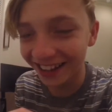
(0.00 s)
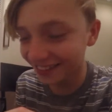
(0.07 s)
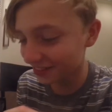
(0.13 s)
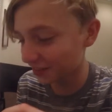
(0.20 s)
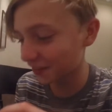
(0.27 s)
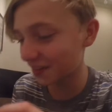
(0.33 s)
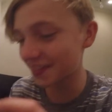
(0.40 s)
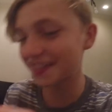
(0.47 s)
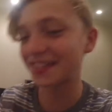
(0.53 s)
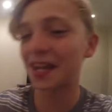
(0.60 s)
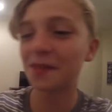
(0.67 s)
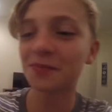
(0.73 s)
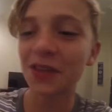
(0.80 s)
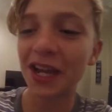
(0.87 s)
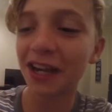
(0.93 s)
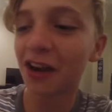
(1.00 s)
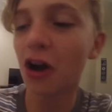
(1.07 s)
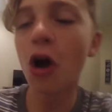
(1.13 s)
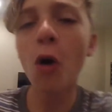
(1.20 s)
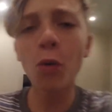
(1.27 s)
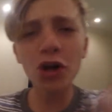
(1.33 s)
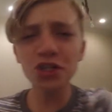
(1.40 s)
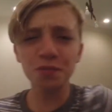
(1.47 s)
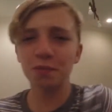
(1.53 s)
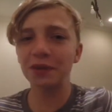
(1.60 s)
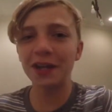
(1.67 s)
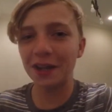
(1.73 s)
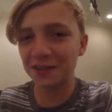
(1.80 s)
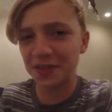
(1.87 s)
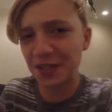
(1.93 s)
the same thing. Which
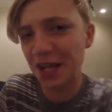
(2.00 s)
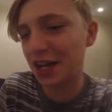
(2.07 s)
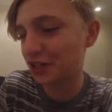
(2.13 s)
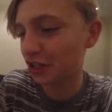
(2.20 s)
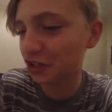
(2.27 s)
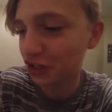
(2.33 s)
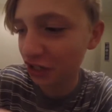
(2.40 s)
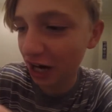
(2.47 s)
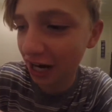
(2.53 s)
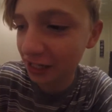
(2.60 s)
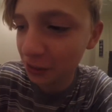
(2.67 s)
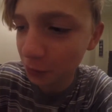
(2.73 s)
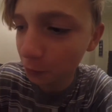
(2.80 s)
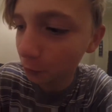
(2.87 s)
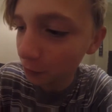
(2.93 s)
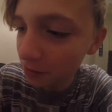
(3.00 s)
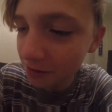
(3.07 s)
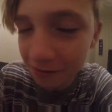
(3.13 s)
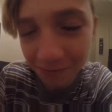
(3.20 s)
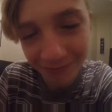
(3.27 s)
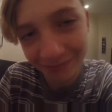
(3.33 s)
pronunciation should I use?